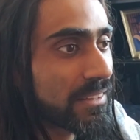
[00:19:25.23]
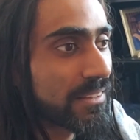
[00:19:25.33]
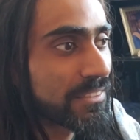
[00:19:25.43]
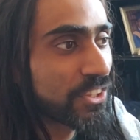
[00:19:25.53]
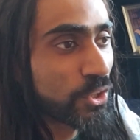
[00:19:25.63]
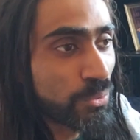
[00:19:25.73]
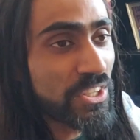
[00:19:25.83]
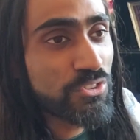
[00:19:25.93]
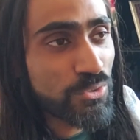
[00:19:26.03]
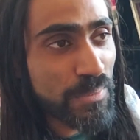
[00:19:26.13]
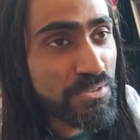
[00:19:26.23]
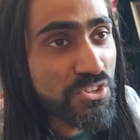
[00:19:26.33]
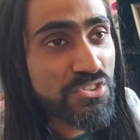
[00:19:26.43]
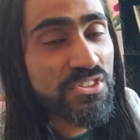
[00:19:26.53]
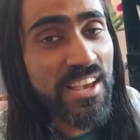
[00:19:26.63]
The Greek
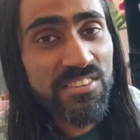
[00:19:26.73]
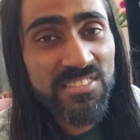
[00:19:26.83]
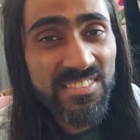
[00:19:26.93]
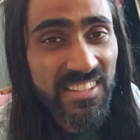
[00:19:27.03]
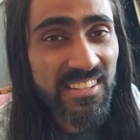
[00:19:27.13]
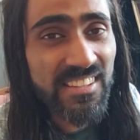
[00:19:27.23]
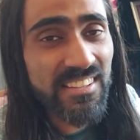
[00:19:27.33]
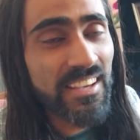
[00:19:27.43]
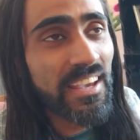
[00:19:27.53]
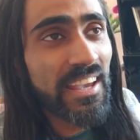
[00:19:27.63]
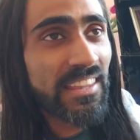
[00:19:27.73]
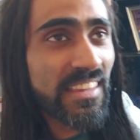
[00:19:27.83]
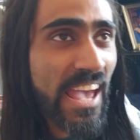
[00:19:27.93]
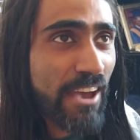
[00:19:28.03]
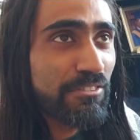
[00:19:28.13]
scriptures say, seated in
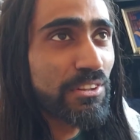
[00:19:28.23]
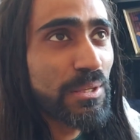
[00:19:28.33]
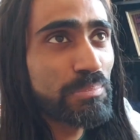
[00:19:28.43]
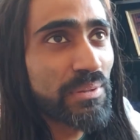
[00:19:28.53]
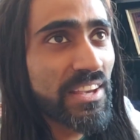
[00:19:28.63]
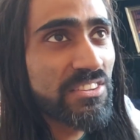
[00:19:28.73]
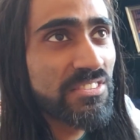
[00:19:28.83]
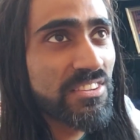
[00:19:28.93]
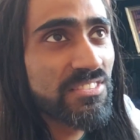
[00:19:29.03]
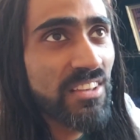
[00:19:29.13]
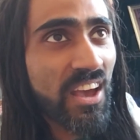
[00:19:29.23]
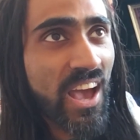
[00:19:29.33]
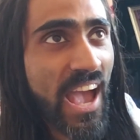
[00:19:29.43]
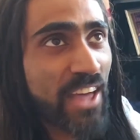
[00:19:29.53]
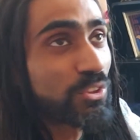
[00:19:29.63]
the heavenly places
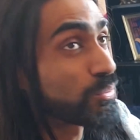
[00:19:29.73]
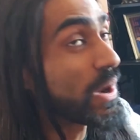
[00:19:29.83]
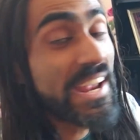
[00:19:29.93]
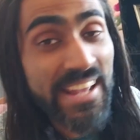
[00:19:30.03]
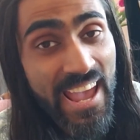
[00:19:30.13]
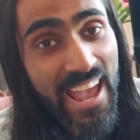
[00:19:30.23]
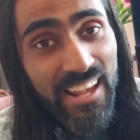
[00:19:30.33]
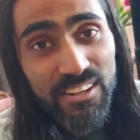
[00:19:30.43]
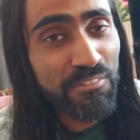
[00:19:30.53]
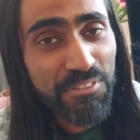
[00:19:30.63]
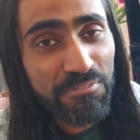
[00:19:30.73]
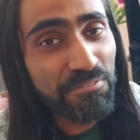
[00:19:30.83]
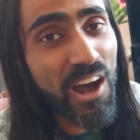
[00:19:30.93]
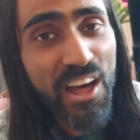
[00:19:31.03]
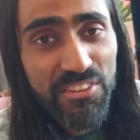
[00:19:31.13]
at the right hand of the
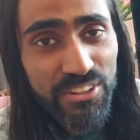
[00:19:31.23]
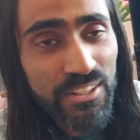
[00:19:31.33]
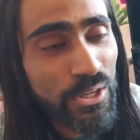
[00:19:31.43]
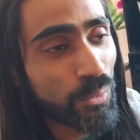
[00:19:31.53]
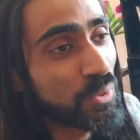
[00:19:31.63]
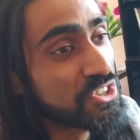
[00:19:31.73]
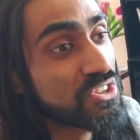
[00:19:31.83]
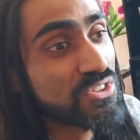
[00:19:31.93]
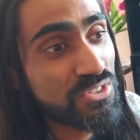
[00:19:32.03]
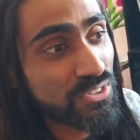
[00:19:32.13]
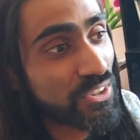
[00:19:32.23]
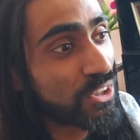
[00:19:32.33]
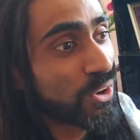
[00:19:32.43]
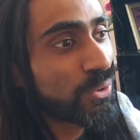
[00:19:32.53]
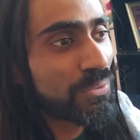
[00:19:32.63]
Father, which is, you
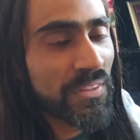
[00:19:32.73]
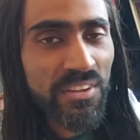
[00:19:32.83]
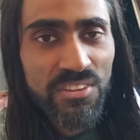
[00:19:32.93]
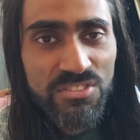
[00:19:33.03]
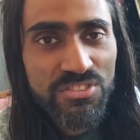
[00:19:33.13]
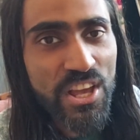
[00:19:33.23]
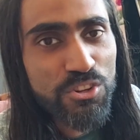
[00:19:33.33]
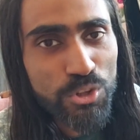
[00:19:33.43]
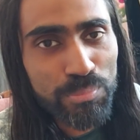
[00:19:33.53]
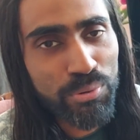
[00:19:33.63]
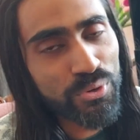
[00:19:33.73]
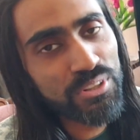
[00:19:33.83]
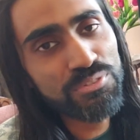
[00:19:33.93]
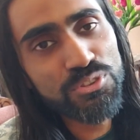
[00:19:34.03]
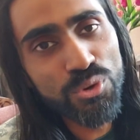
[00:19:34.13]
know, the central point
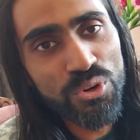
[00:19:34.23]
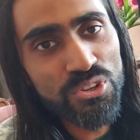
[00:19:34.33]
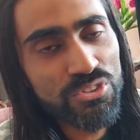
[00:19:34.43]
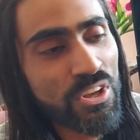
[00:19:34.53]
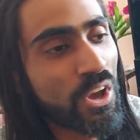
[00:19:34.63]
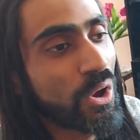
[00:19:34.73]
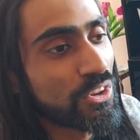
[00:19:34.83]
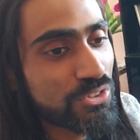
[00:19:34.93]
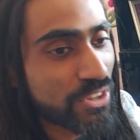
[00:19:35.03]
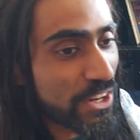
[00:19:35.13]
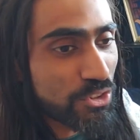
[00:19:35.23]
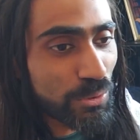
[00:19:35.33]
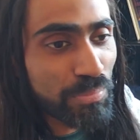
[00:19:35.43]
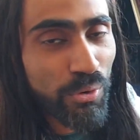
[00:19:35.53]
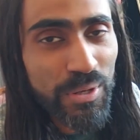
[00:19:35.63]
of source. Central
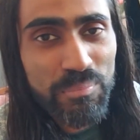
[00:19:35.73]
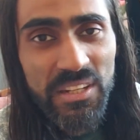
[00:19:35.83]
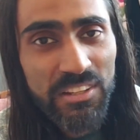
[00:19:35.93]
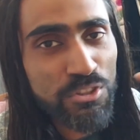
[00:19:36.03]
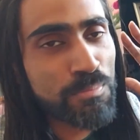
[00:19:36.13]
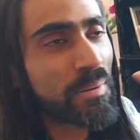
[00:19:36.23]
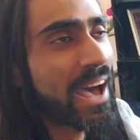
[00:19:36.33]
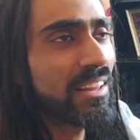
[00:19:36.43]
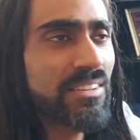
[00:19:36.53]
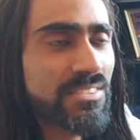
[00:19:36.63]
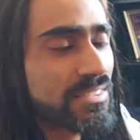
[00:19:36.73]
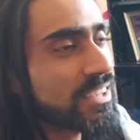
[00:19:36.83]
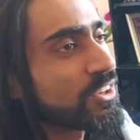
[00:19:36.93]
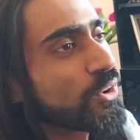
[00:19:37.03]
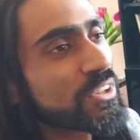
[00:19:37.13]
point meaning it's balanced,
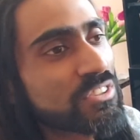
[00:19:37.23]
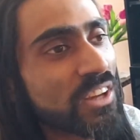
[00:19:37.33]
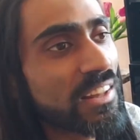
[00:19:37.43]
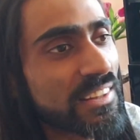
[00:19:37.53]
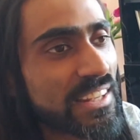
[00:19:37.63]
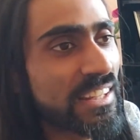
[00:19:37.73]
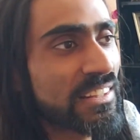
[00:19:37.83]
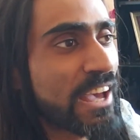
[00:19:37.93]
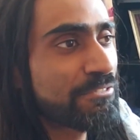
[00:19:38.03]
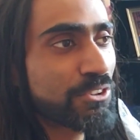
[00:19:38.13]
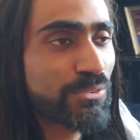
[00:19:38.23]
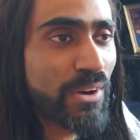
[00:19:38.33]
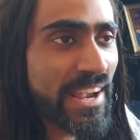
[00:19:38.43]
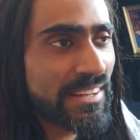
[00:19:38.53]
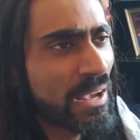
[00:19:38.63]
you know, it's not leaning left or
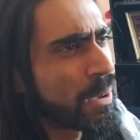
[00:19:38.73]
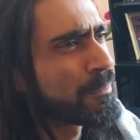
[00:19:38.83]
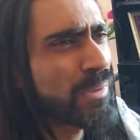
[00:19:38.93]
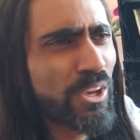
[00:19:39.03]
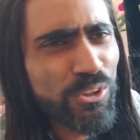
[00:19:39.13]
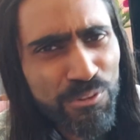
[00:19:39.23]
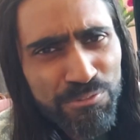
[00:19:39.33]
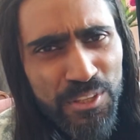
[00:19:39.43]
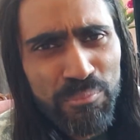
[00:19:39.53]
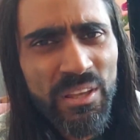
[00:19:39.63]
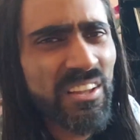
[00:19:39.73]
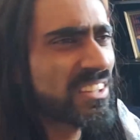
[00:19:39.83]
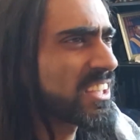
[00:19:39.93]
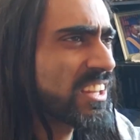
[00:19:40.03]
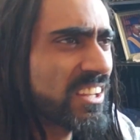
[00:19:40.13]
right, male or female,
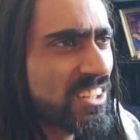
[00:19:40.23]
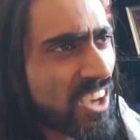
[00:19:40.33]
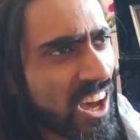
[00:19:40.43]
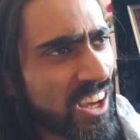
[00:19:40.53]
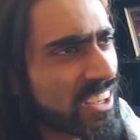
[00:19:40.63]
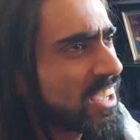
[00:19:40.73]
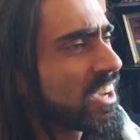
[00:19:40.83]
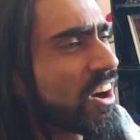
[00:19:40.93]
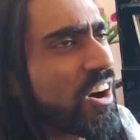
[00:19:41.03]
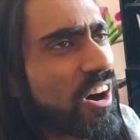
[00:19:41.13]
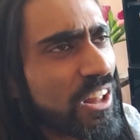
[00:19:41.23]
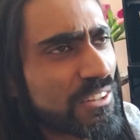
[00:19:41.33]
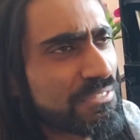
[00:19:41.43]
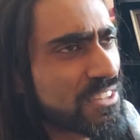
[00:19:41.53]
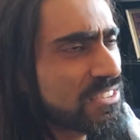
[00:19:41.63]
yin and yang. All
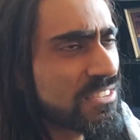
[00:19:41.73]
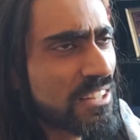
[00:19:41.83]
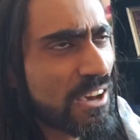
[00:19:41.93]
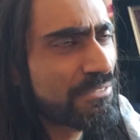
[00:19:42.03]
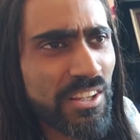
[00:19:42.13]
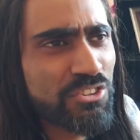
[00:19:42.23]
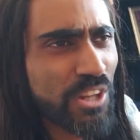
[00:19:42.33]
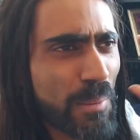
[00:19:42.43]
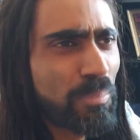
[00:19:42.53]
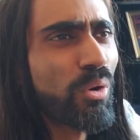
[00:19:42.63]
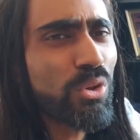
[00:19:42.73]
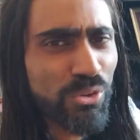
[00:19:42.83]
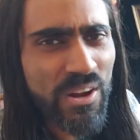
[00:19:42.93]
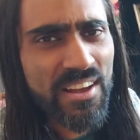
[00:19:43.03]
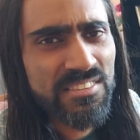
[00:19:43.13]
of this stuff, it's not
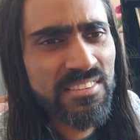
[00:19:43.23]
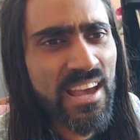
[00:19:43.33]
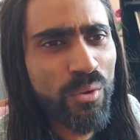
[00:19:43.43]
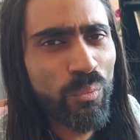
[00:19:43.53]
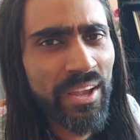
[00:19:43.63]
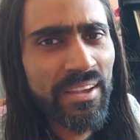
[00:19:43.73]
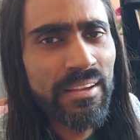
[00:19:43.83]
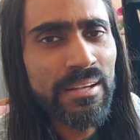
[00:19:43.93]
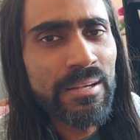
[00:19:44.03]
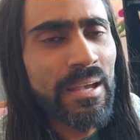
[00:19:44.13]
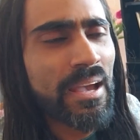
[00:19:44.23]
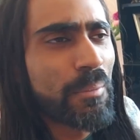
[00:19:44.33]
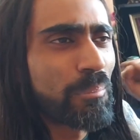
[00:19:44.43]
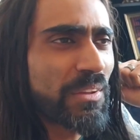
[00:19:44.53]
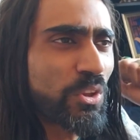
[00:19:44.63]
polarized that way.
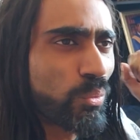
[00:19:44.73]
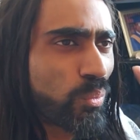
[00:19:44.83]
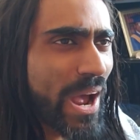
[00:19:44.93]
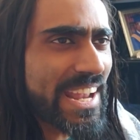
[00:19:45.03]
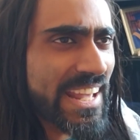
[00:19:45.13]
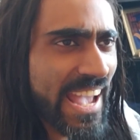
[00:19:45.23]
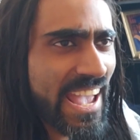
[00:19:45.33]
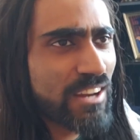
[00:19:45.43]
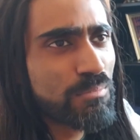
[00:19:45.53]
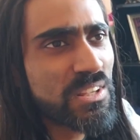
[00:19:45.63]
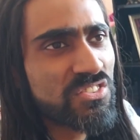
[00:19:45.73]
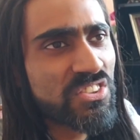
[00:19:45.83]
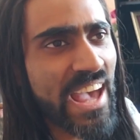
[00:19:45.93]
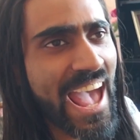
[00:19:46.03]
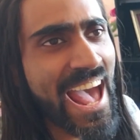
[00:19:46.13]
But the right hand means
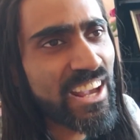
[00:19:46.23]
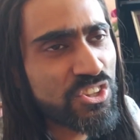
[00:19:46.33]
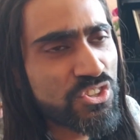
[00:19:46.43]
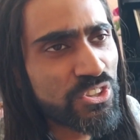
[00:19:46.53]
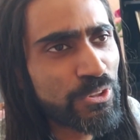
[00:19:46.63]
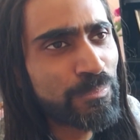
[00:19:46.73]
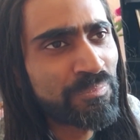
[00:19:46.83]
the action.